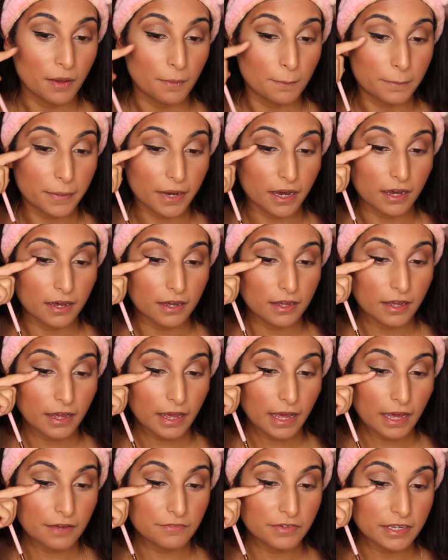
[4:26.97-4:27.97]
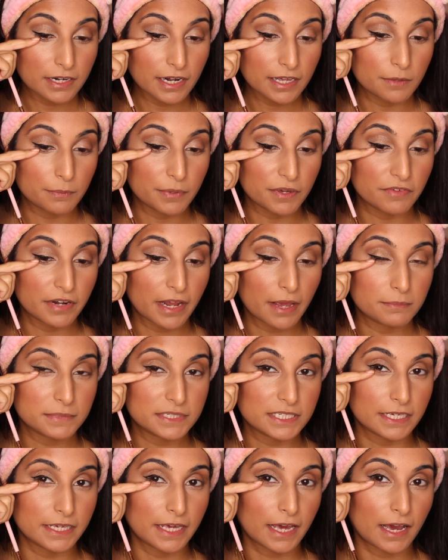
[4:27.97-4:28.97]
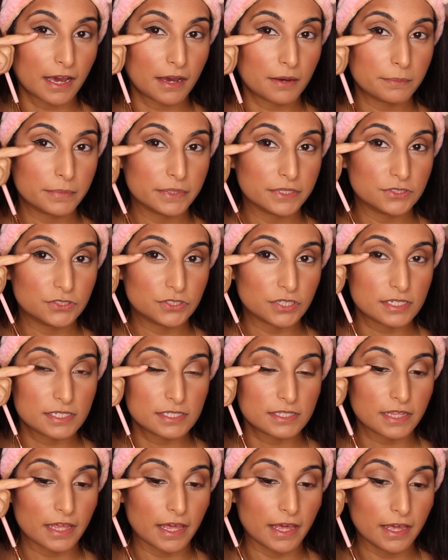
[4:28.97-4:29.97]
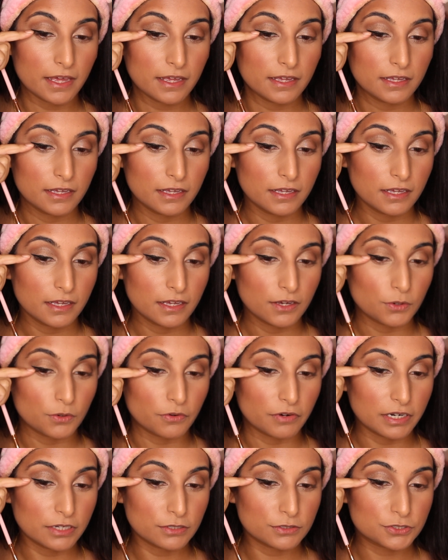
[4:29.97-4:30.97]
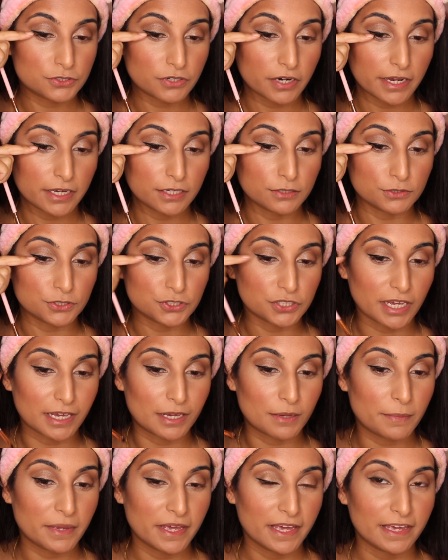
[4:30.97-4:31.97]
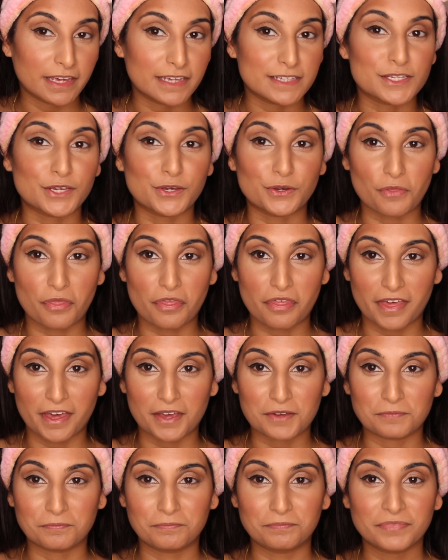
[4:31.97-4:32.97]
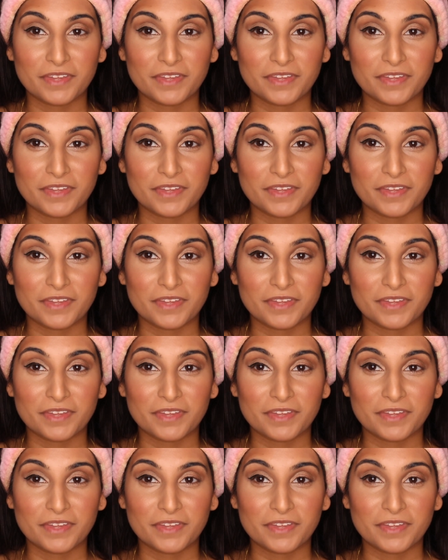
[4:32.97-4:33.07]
But having like a bit of an empty gap just there, or a little triangle shape, is a good thing.